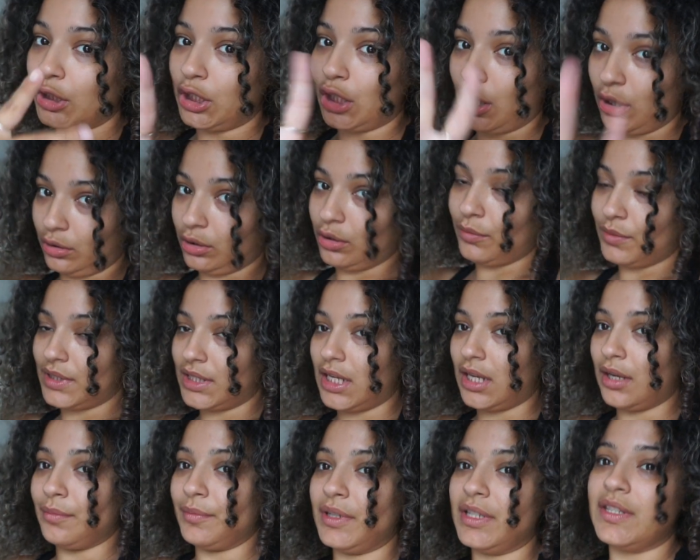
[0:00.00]
Y'all know what's
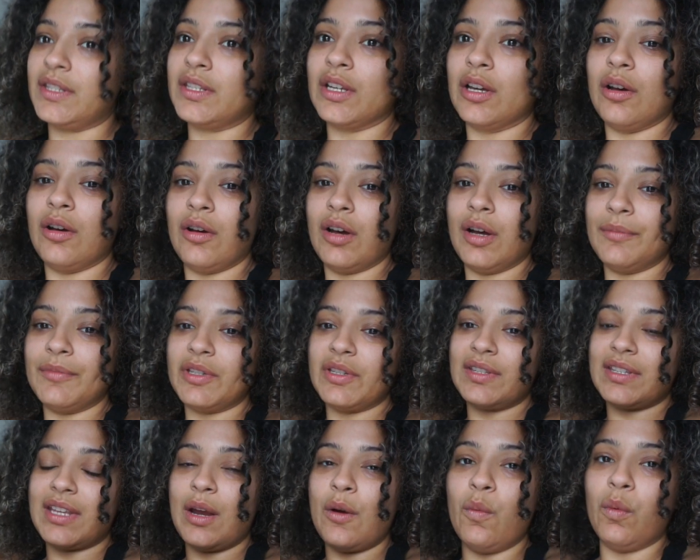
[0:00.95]
up. And so I'm
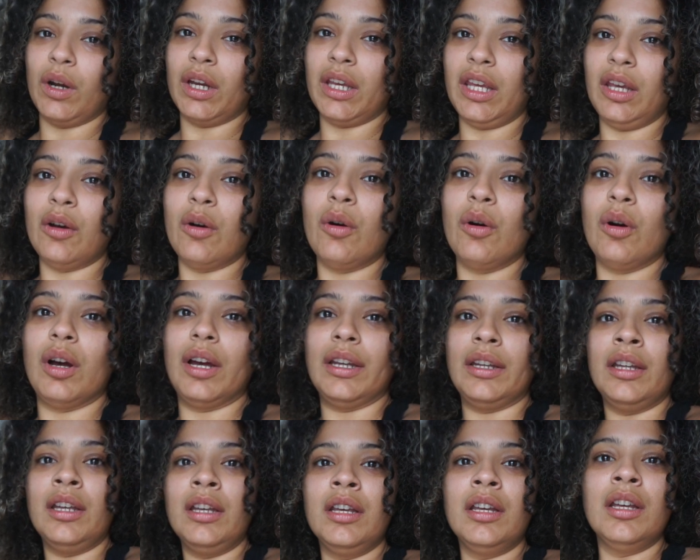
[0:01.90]
just like working on
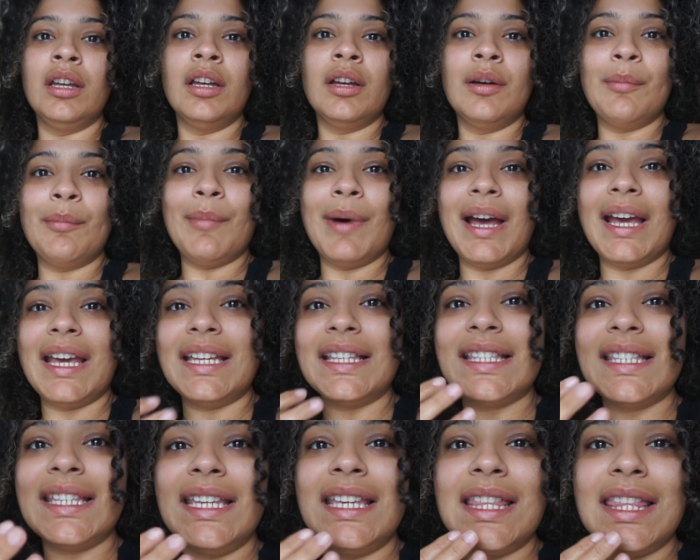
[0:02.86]
my
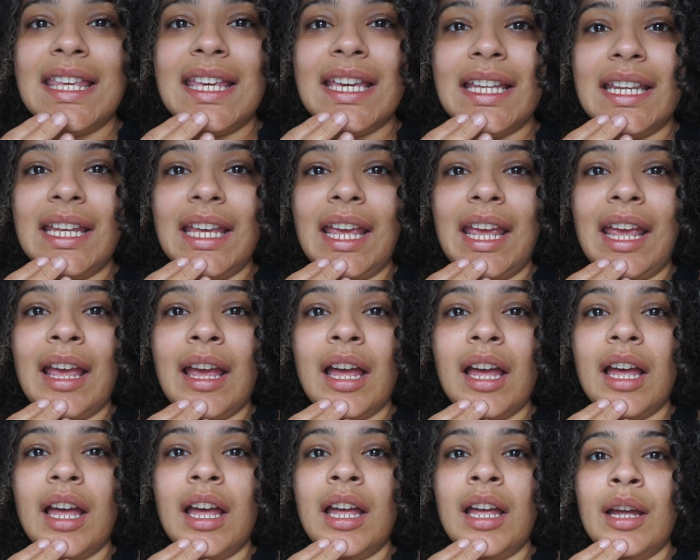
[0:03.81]
teeth getting
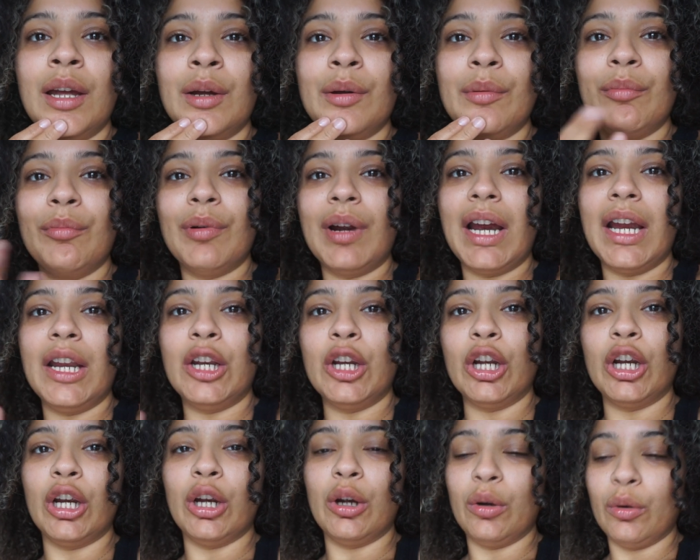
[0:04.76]

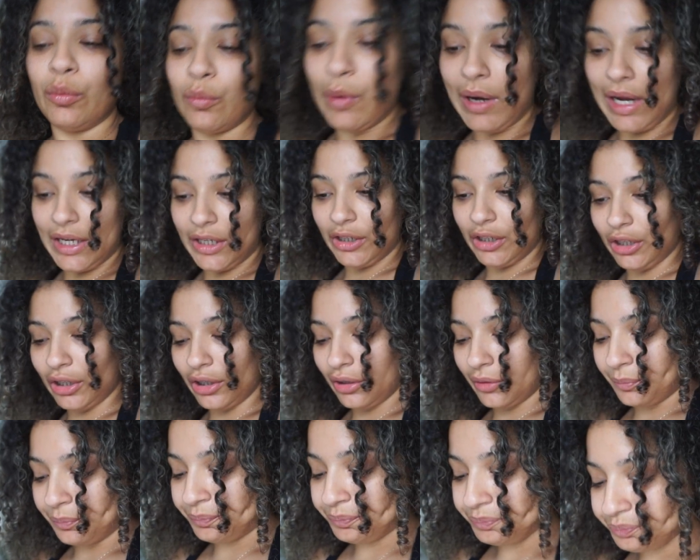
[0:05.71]
brighter,
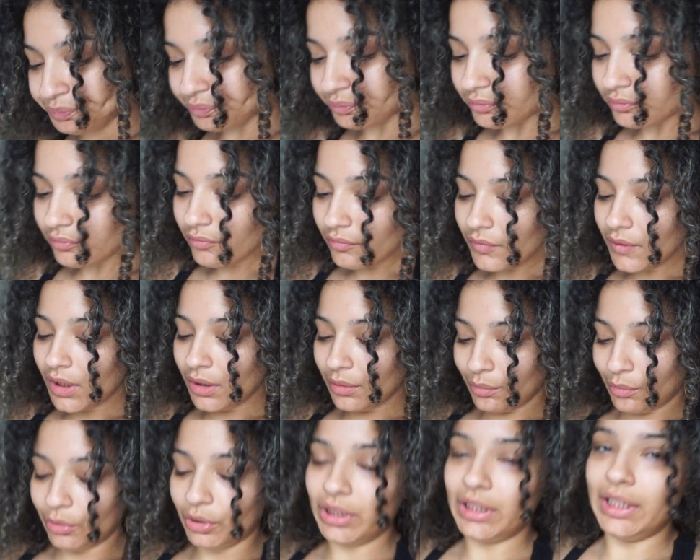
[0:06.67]
whiter,
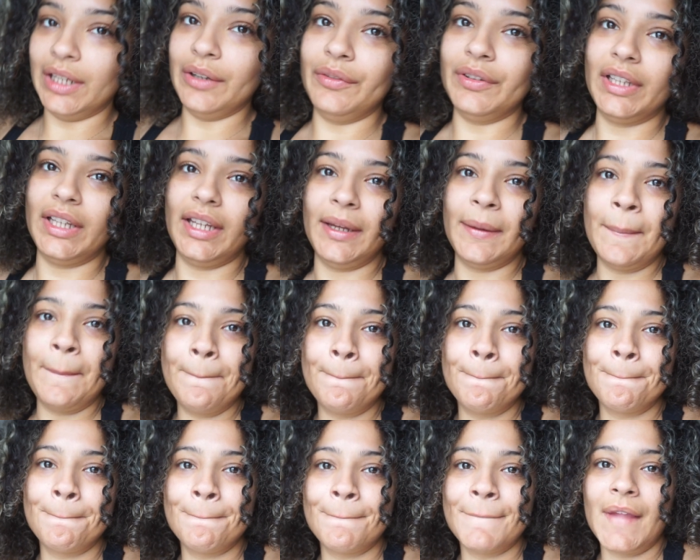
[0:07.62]
more lovely.
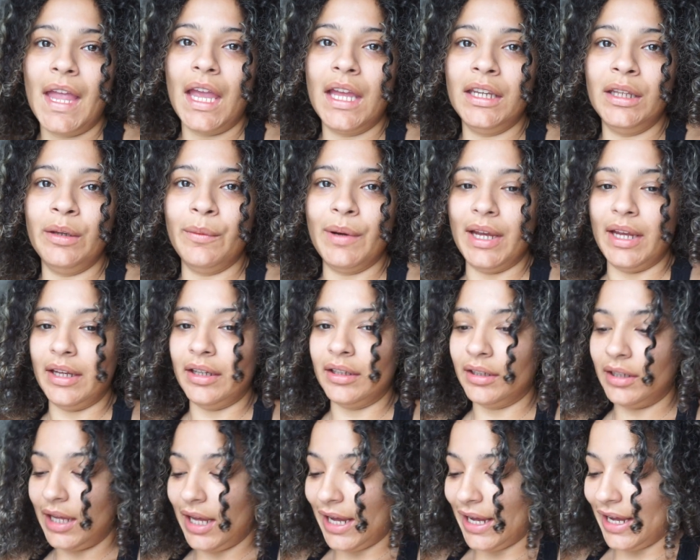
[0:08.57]
Anyway,
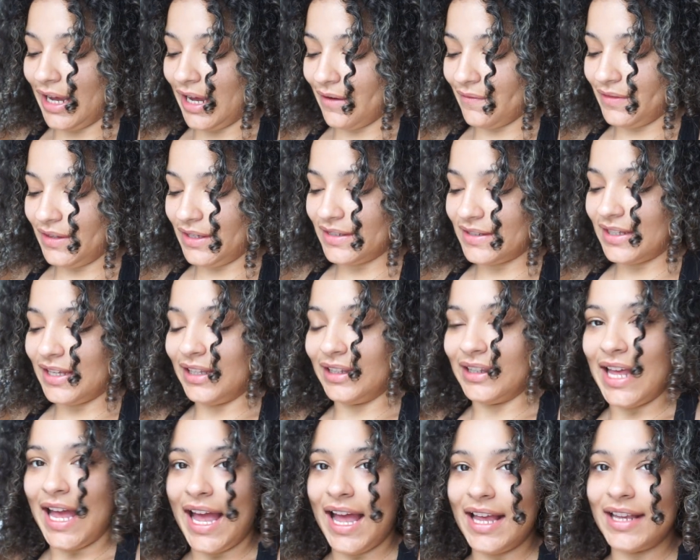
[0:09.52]
I have these
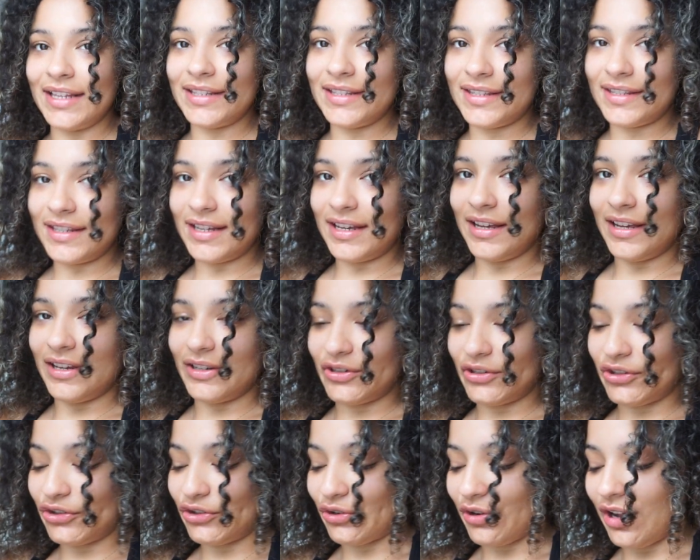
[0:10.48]
glass
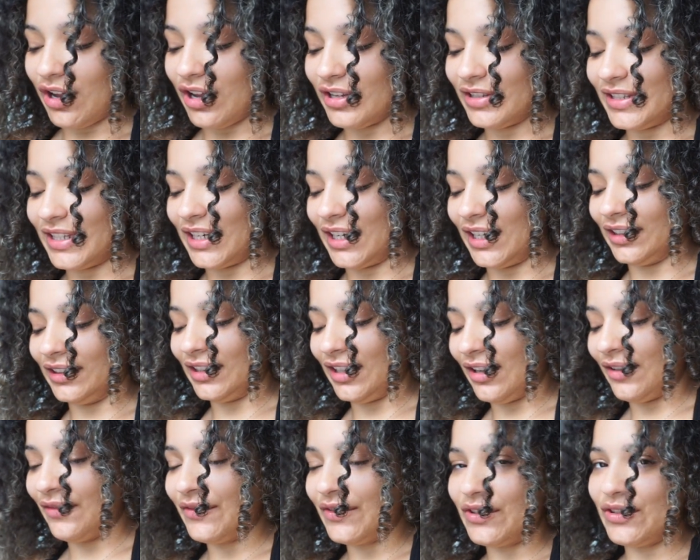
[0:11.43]
straws that I
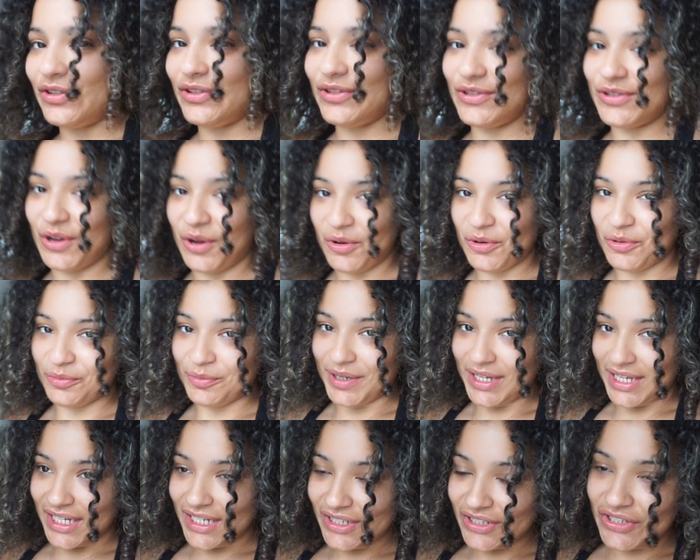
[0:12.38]
love so
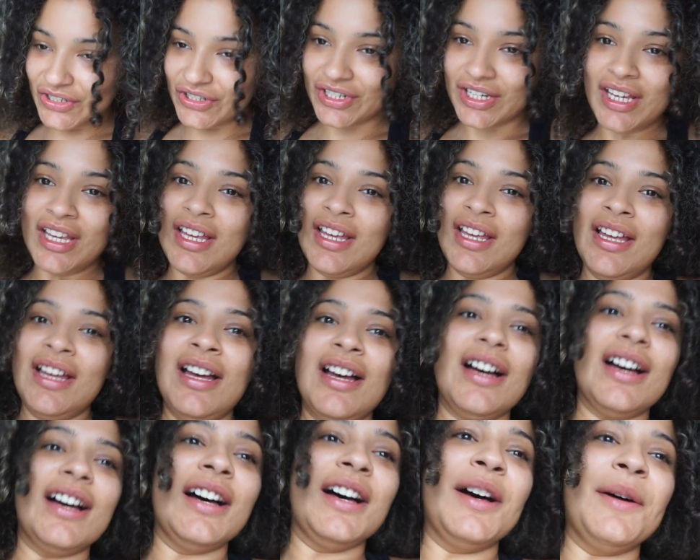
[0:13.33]
much.
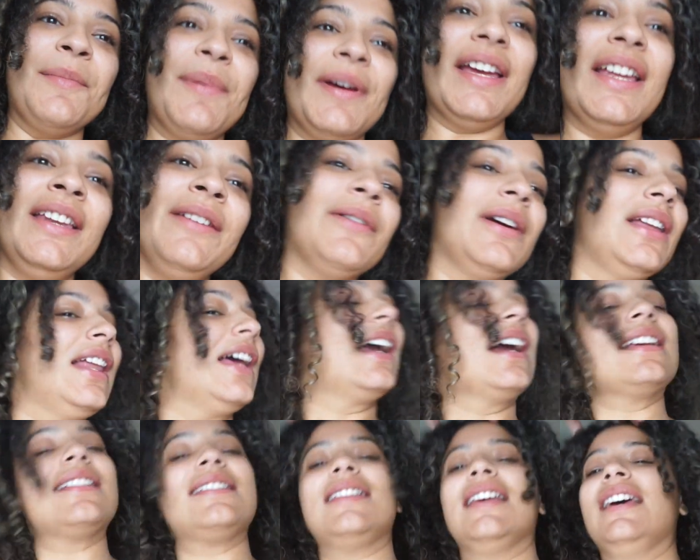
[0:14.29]
But anyway, like
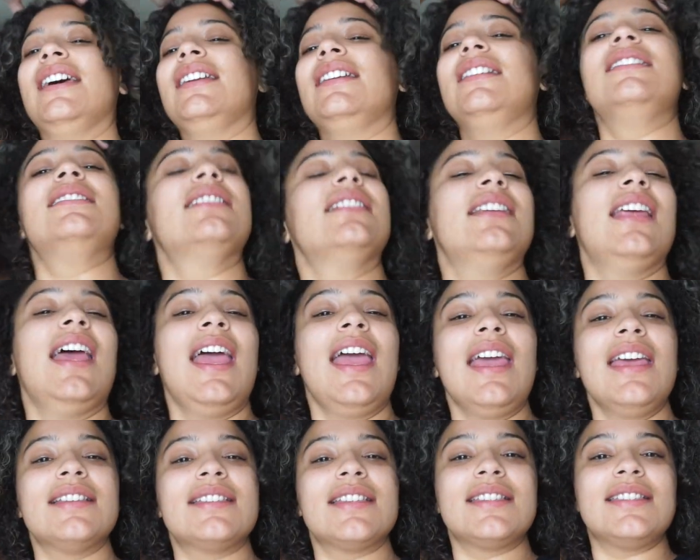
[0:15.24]
I said,
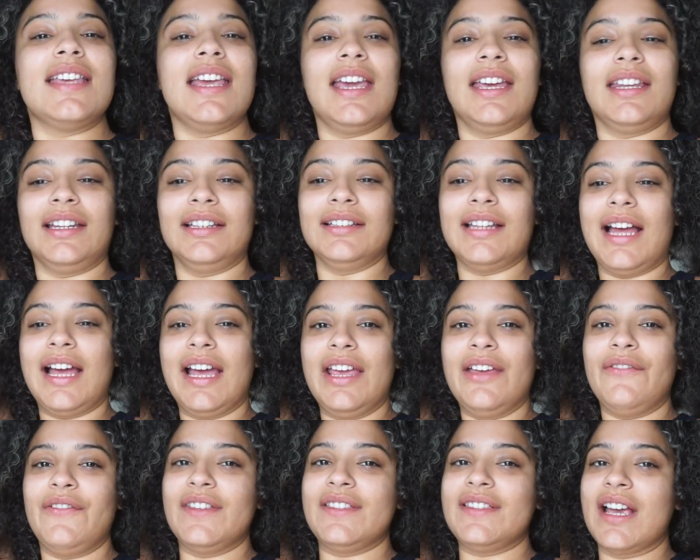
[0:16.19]
today is a day in the
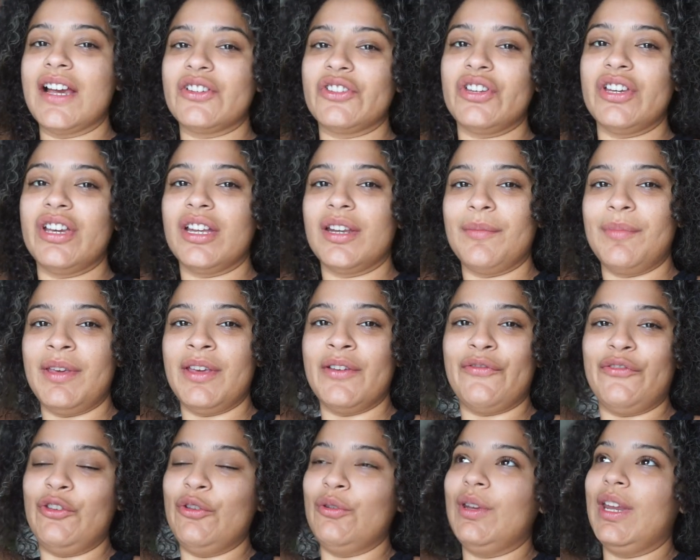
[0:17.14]
life. It's actually gonna be a
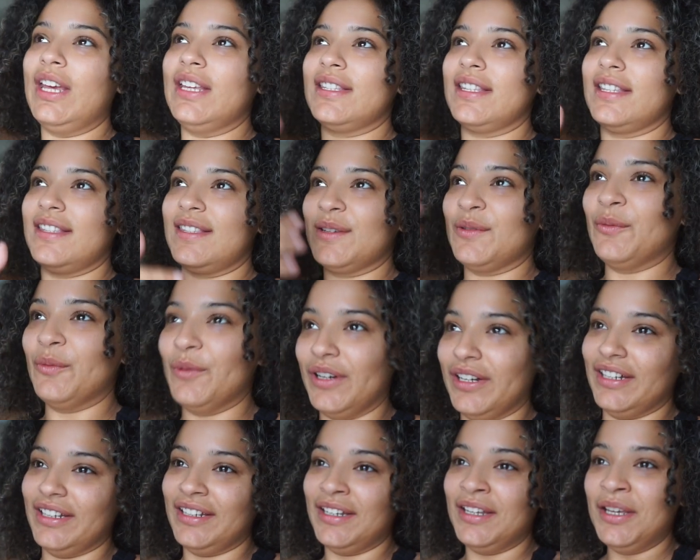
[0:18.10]
few days into
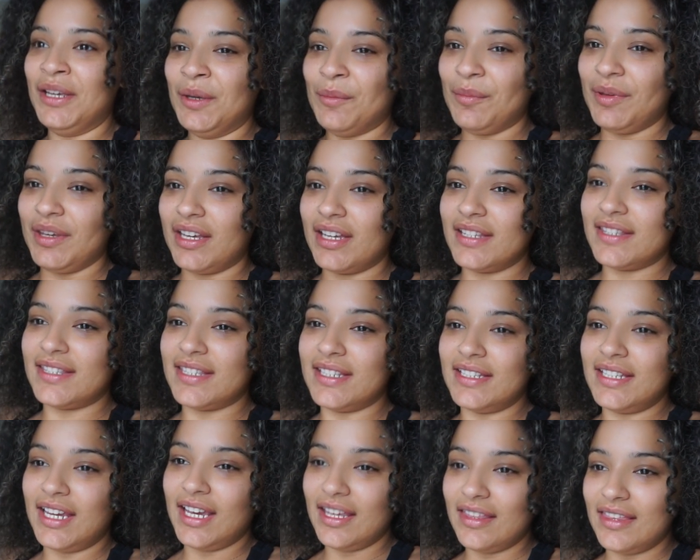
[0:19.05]
one, because
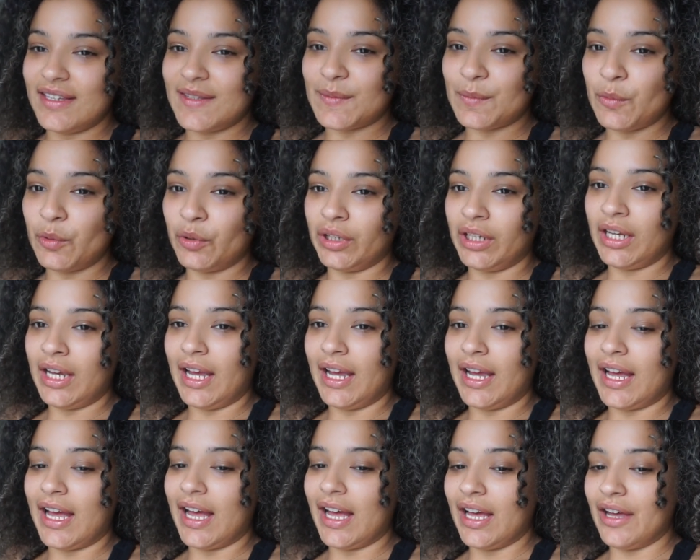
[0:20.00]
today, this morning, I
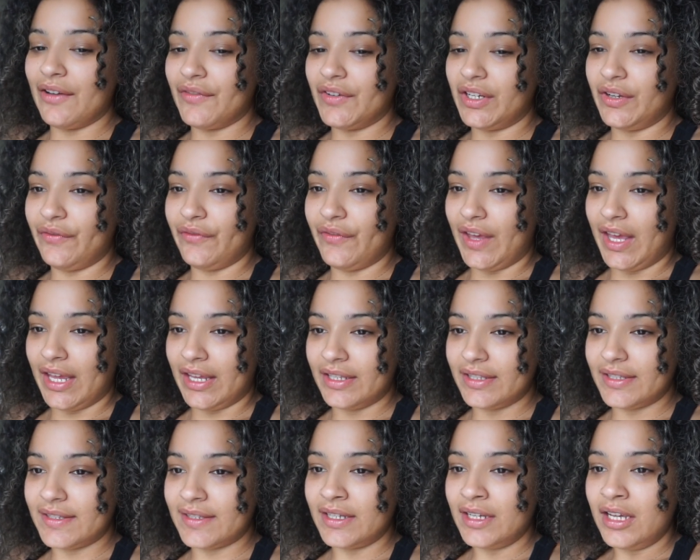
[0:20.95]
have an event.